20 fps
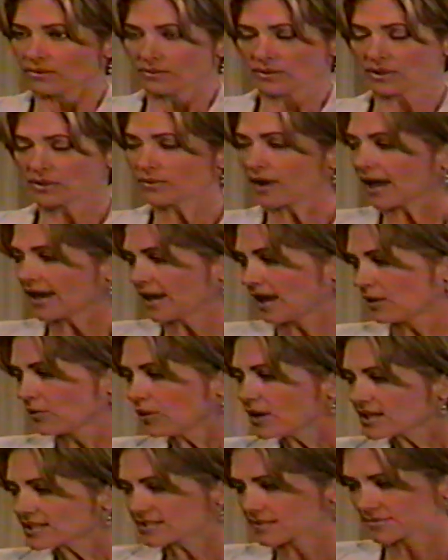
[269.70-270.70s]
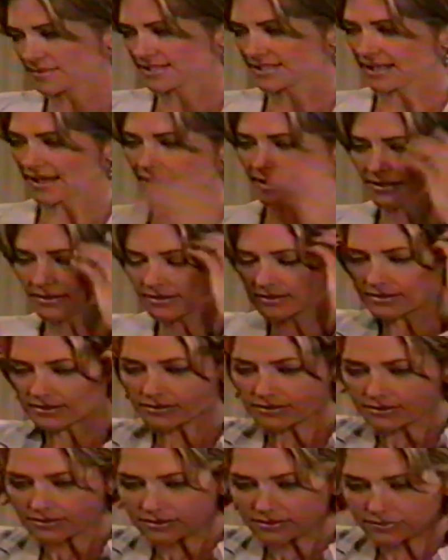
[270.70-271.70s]
Well, you're right. I was upset
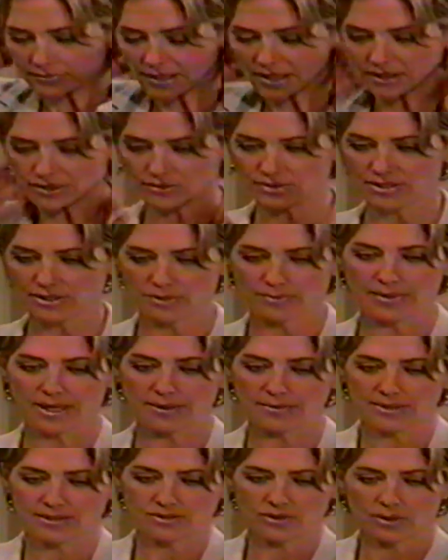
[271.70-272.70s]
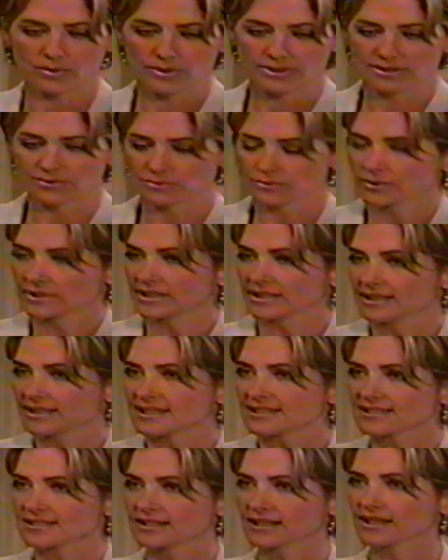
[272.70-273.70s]
about losing the baby, so I wasn't really
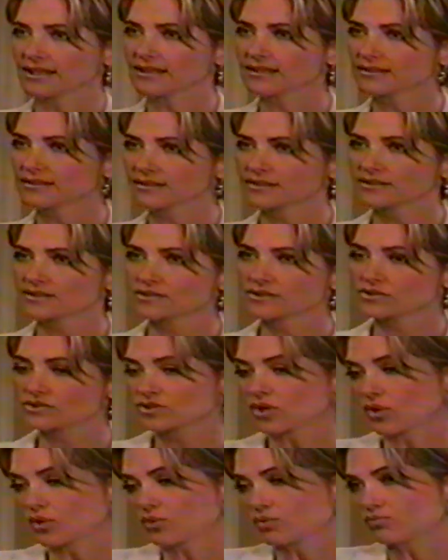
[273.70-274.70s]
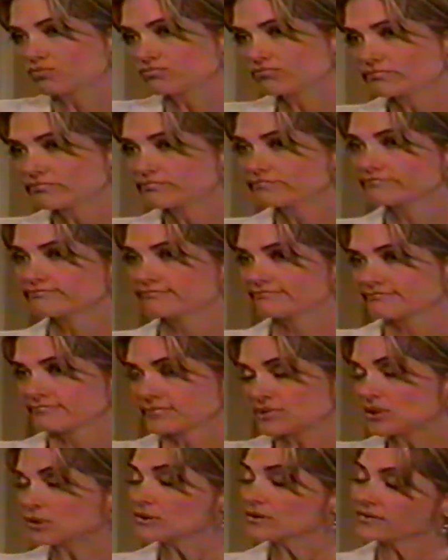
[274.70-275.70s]
listening. So
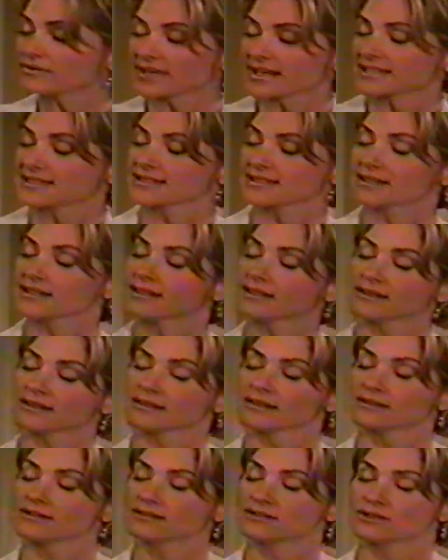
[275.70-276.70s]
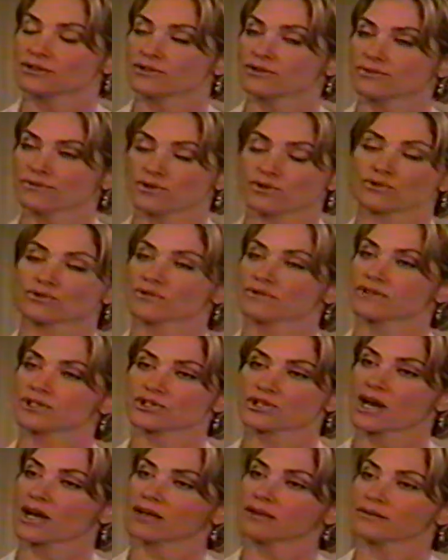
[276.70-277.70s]
you invested into the future of the
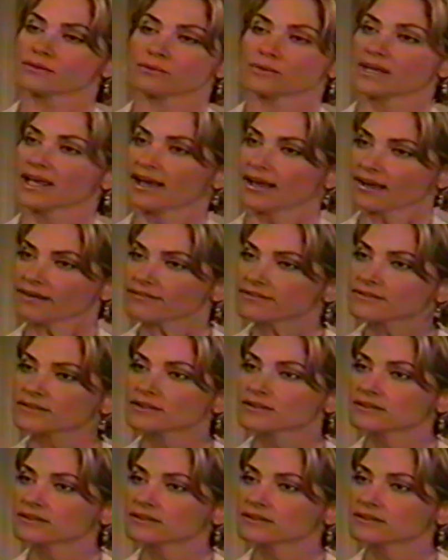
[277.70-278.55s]
child that we have?